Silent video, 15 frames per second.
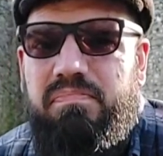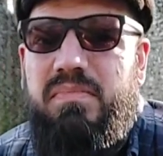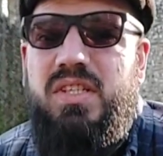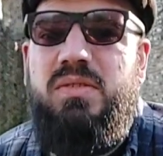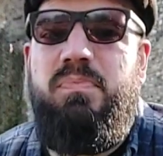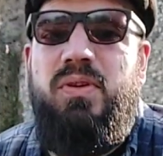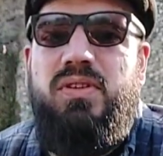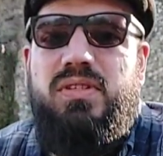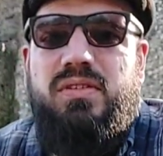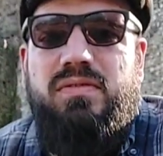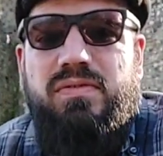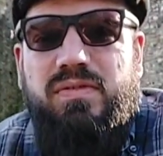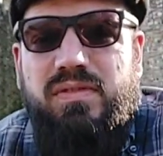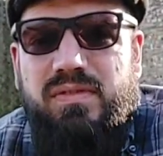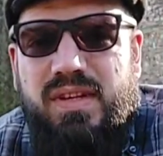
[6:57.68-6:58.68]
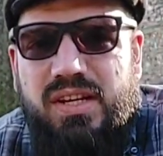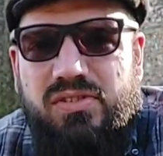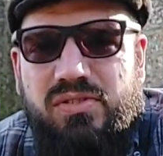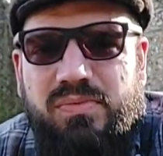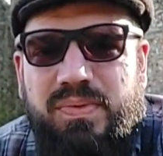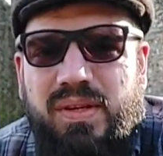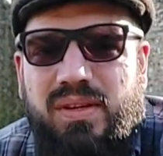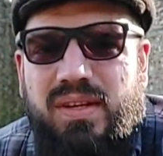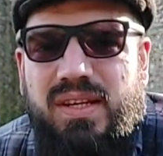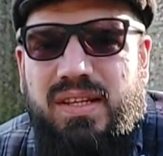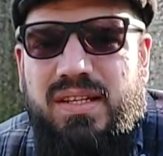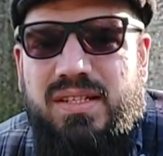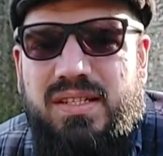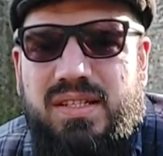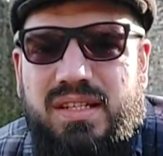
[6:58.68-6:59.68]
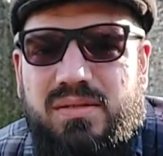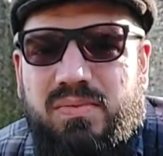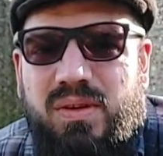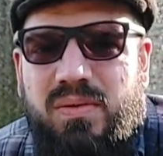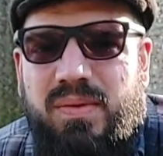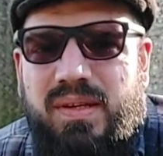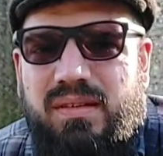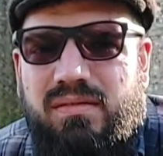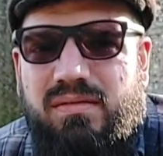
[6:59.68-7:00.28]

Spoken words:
spots of natural beauty. That's why we